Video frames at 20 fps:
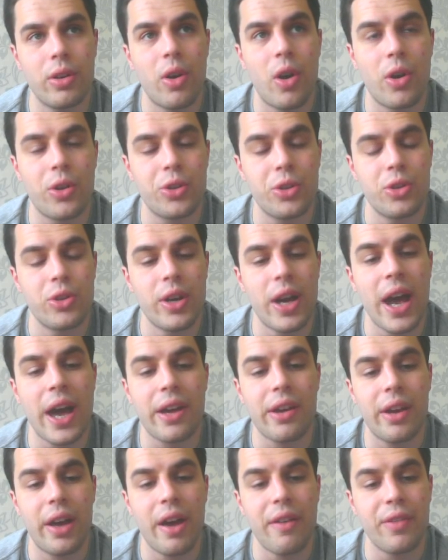
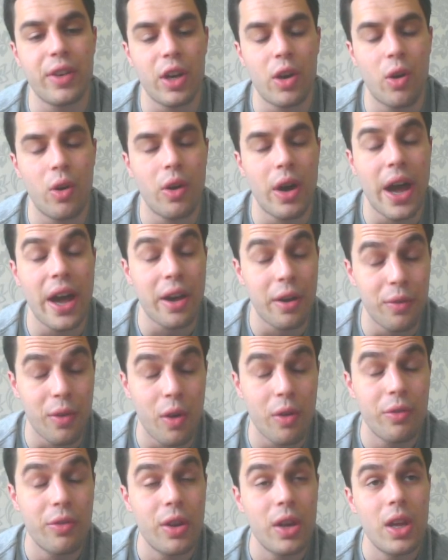
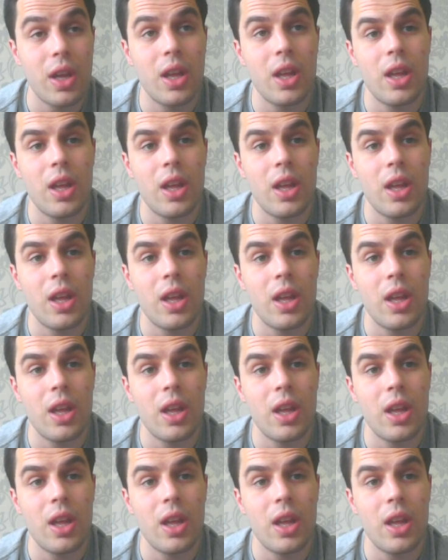Akhovov,